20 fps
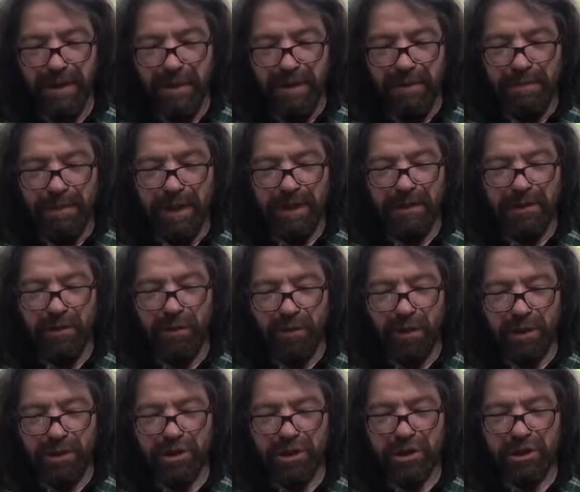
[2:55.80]
May the
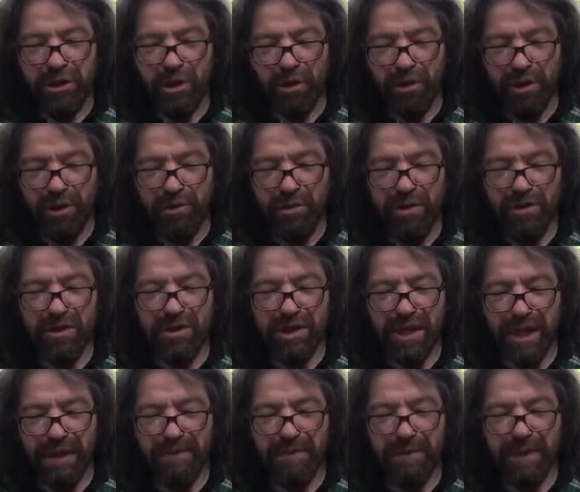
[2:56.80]
Lord show you the
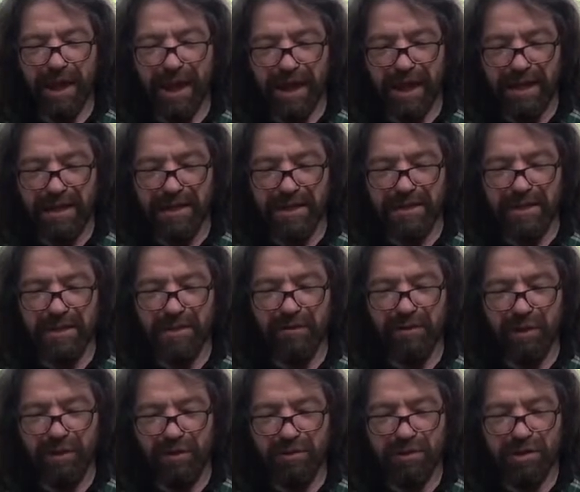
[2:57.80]
same kindness as
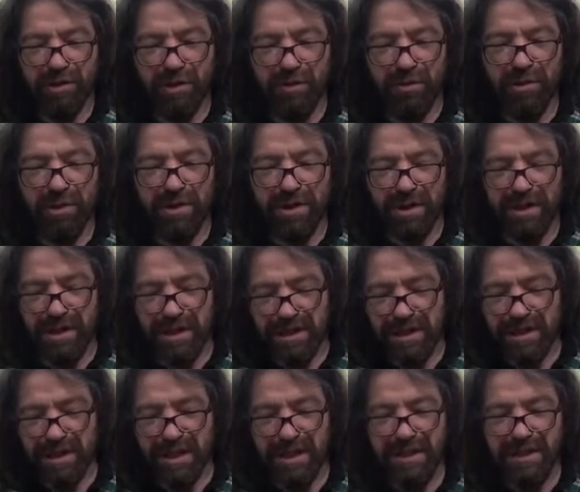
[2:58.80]
you shown to the
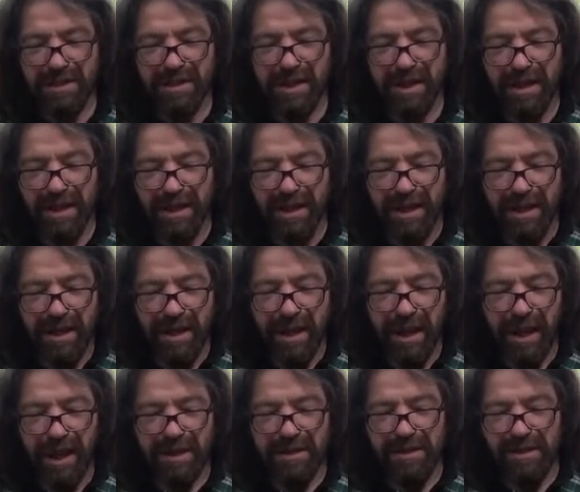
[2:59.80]
deceased
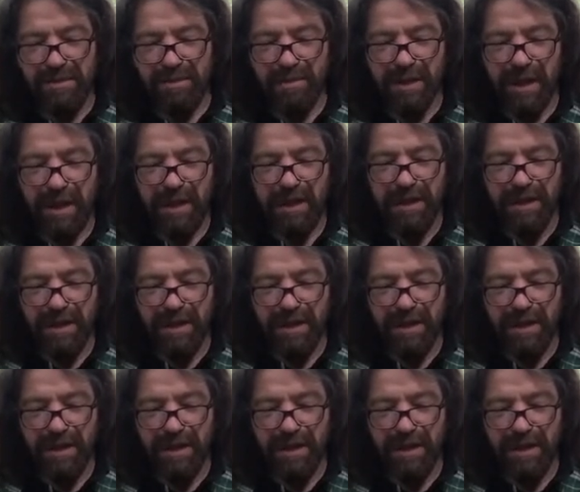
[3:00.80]
and to me.